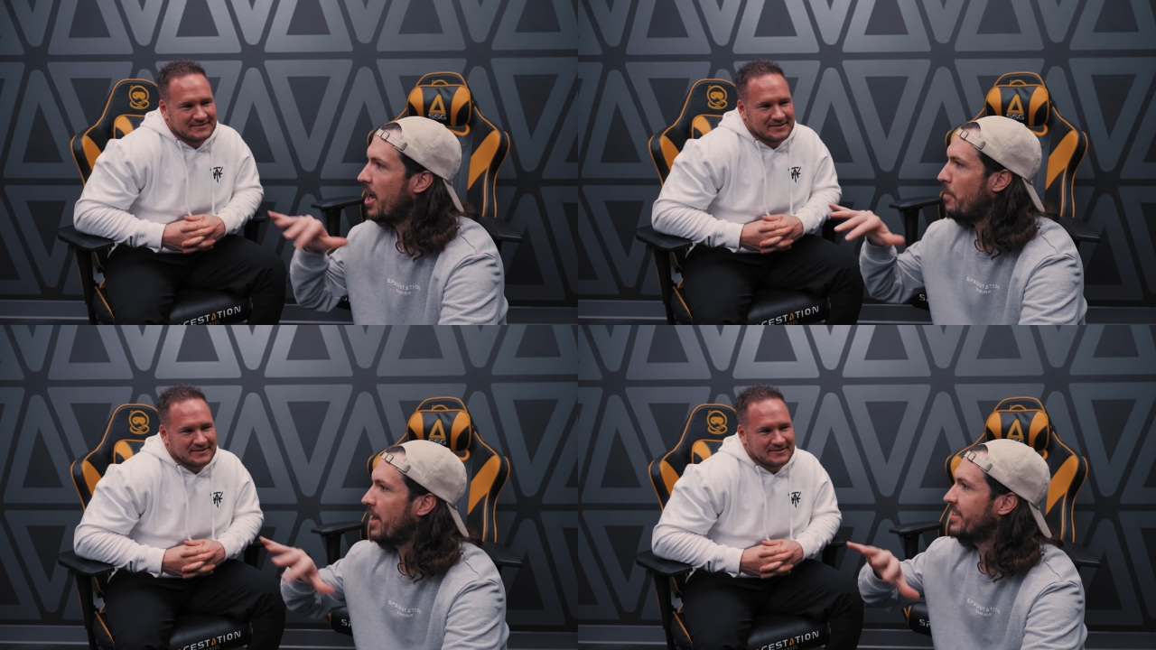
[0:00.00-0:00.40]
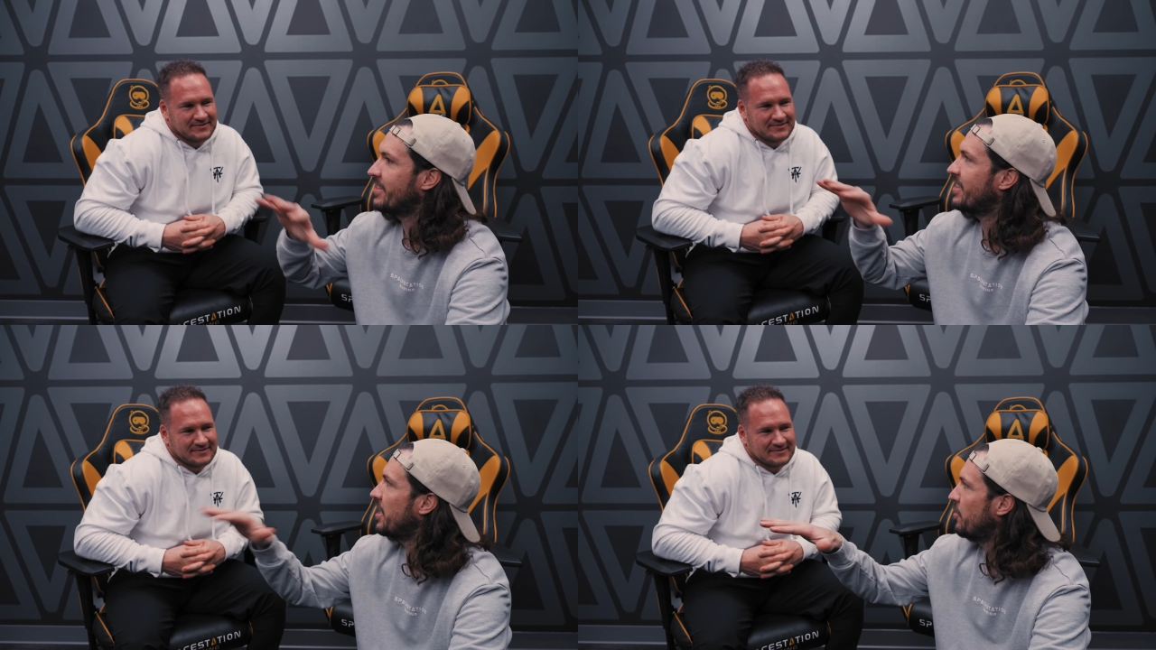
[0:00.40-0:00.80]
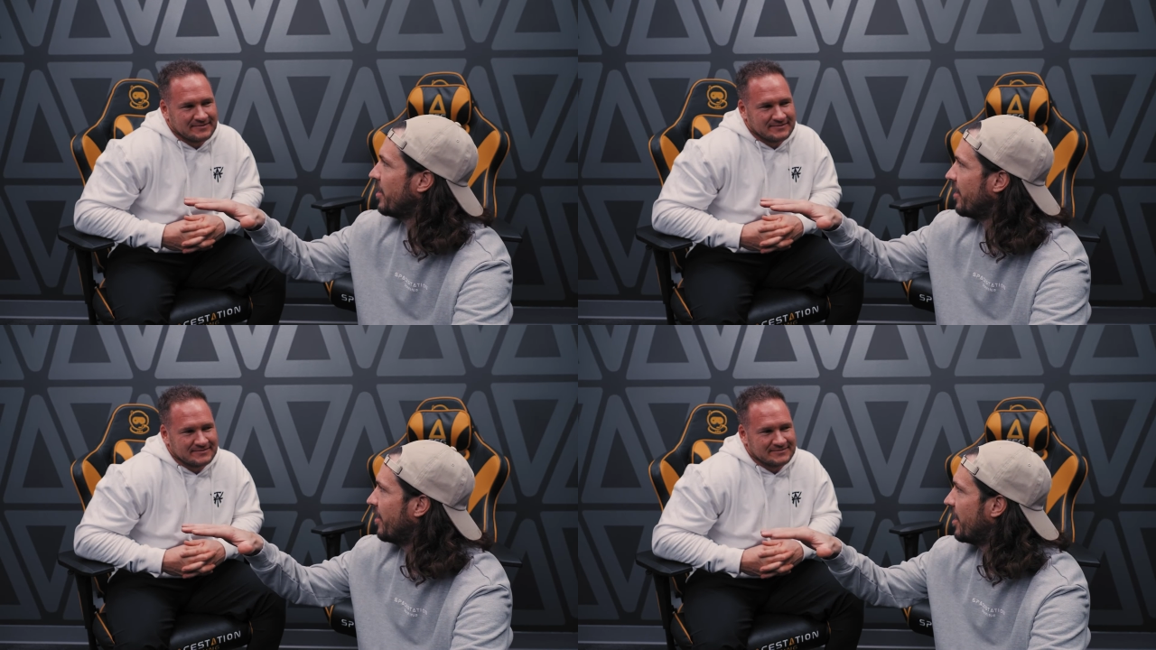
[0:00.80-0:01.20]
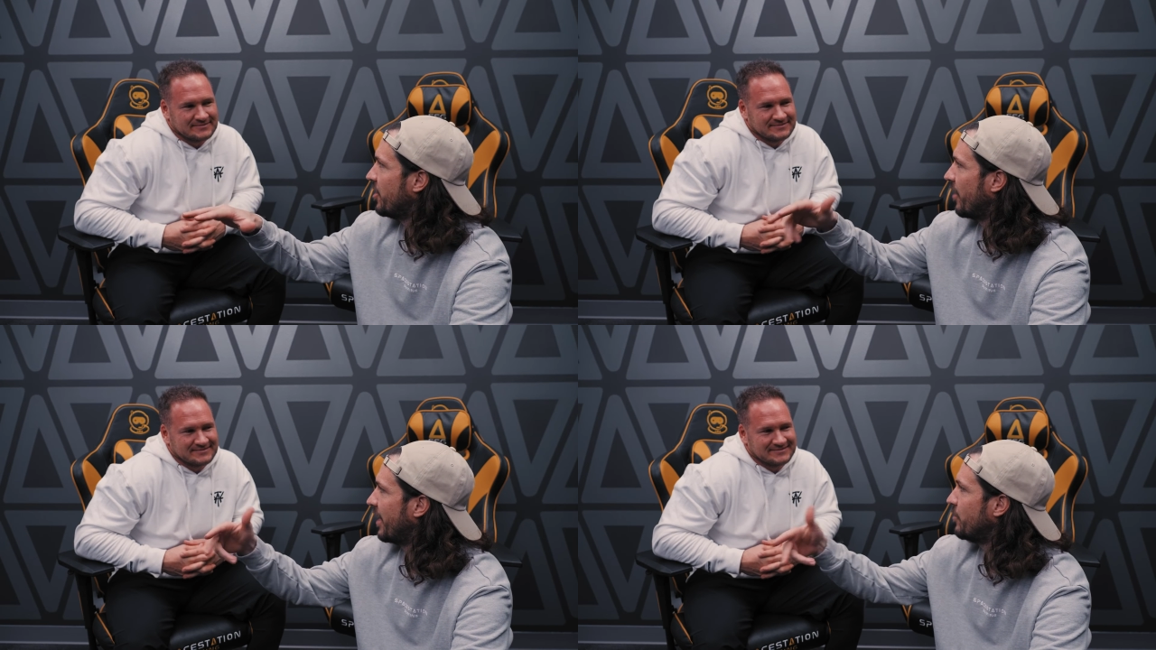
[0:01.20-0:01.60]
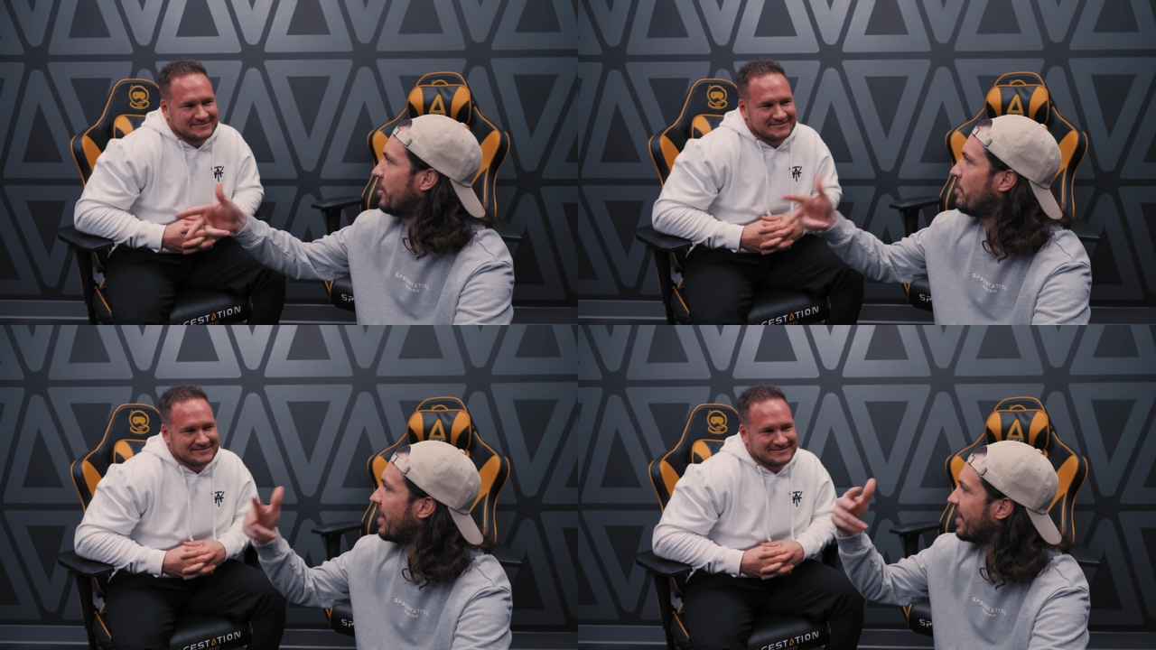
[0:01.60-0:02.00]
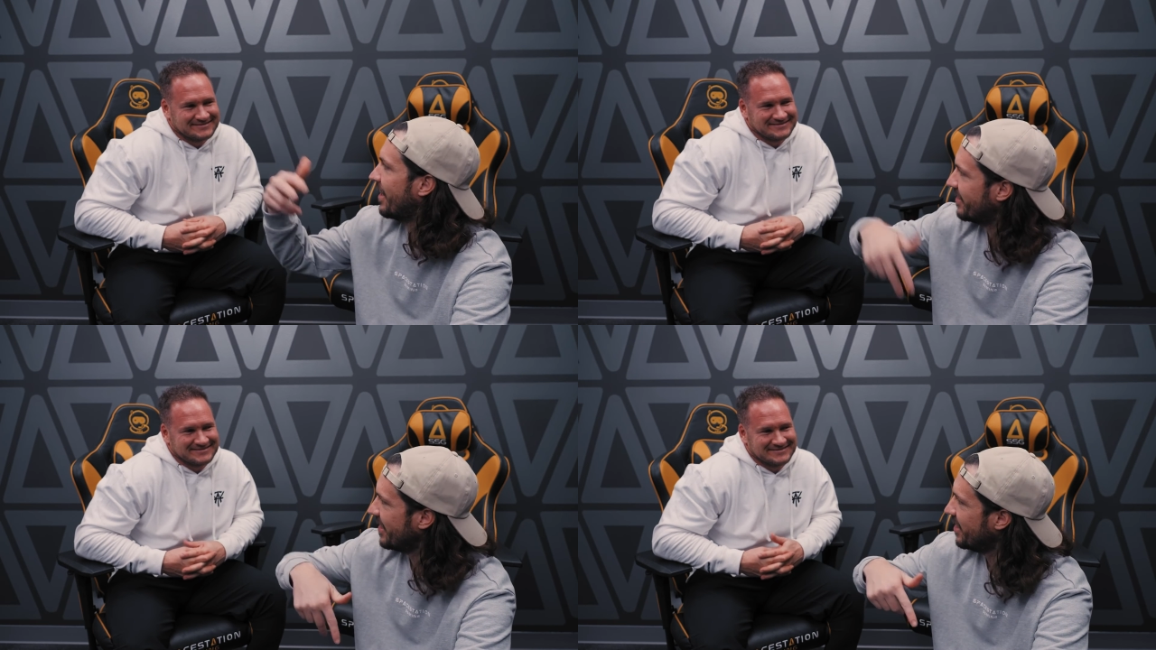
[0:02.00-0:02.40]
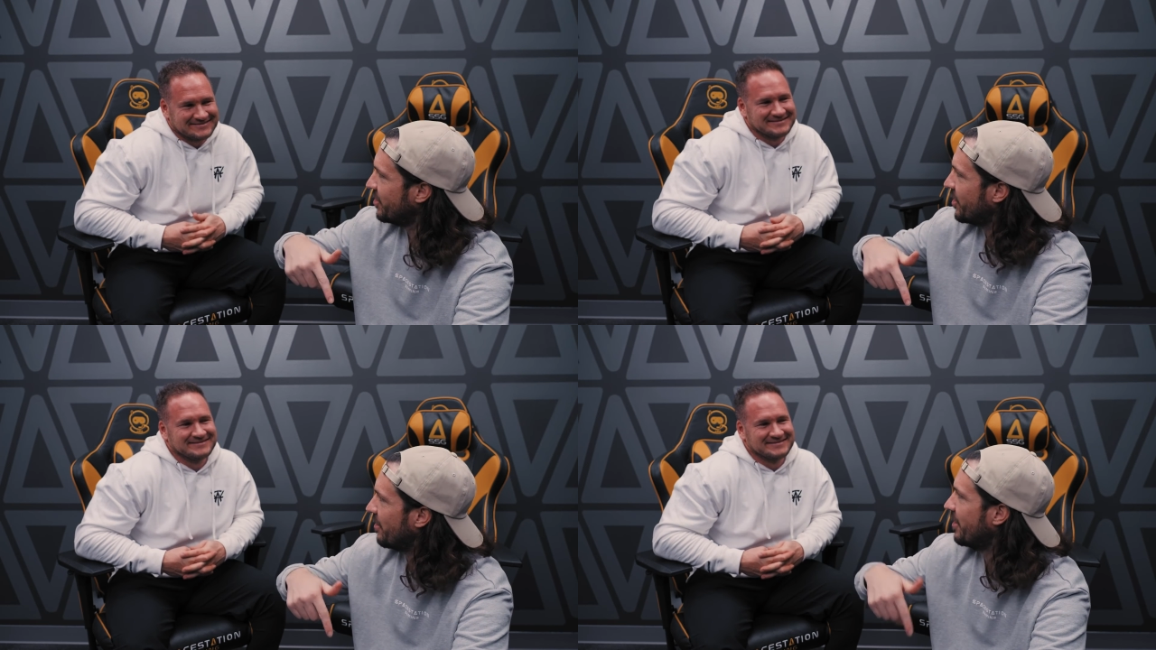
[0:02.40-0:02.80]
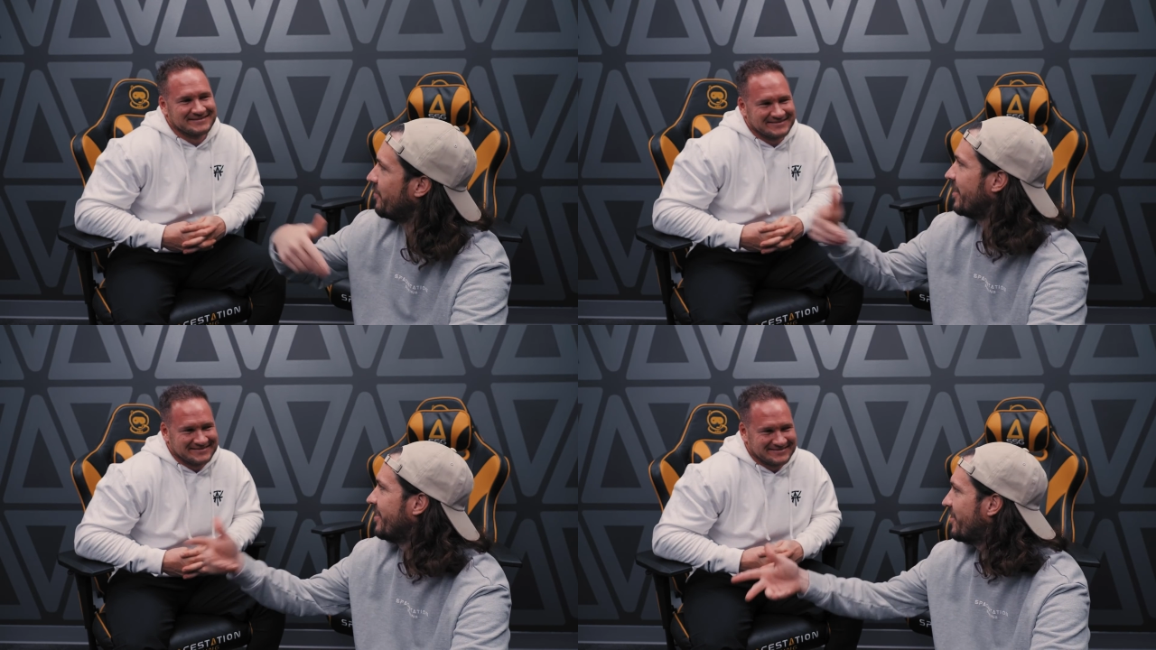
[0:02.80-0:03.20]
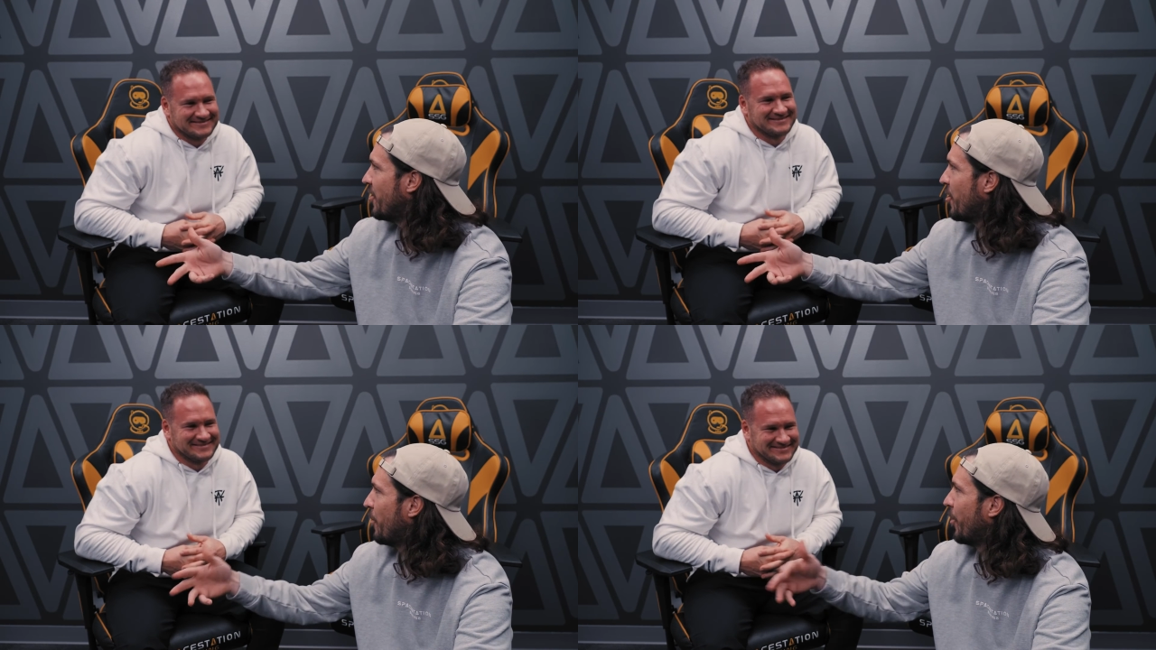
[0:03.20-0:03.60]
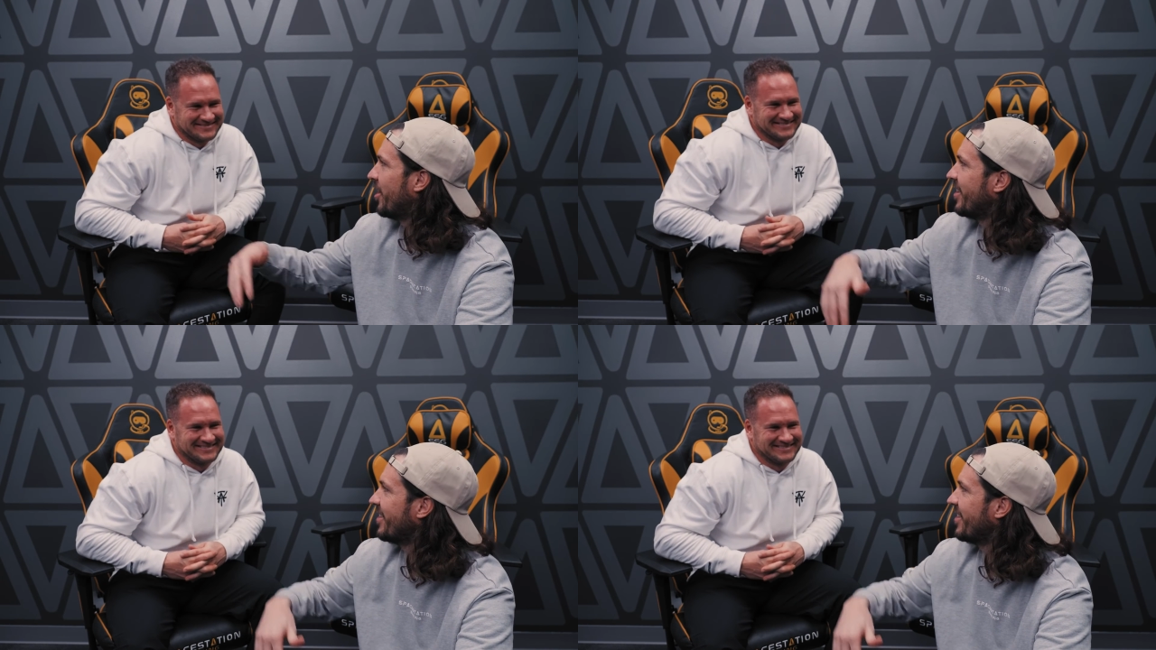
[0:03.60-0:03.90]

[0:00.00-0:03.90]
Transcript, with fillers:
Speaker 1: up on a ski hill and you're like doing the podcast in a chairlift and then snowboarding.